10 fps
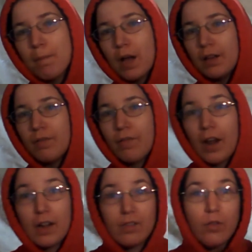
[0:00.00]
but
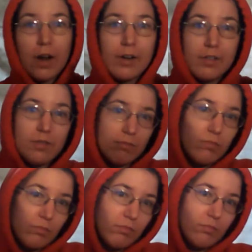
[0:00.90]
fantasy writers,
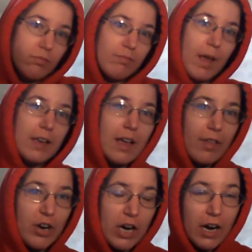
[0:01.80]
band
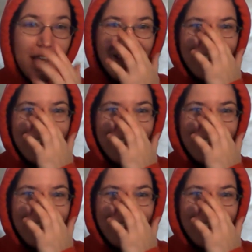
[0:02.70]
together here.